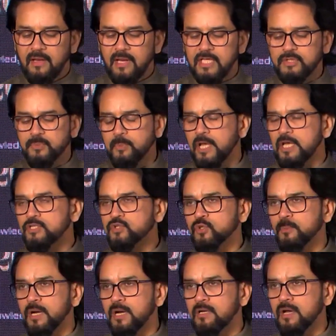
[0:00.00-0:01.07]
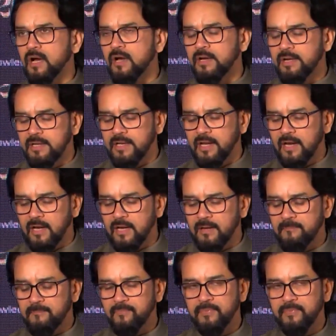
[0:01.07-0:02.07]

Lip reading: Let's pledge to build a India.